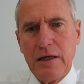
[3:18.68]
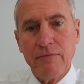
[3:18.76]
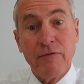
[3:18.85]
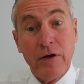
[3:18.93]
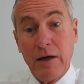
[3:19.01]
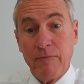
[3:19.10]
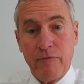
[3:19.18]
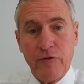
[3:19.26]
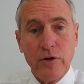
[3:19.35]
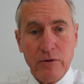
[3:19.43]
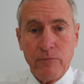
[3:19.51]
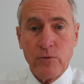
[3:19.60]
of
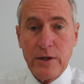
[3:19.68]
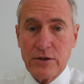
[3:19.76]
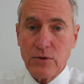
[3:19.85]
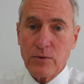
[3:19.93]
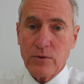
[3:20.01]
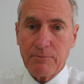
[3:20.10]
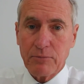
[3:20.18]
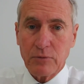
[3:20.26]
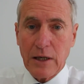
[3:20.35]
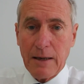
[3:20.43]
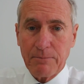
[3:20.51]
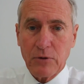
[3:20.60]
further resource
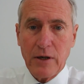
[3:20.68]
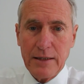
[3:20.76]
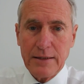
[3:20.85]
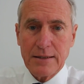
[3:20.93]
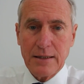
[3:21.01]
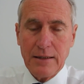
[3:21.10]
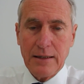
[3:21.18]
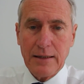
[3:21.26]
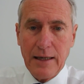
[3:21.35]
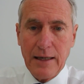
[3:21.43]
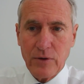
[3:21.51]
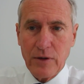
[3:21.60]
upgrades
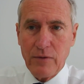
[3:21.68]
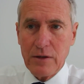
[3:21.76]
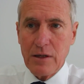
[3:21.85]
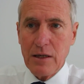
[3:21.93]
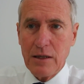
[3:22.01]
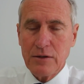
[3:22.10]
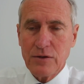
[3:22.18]
later in the year.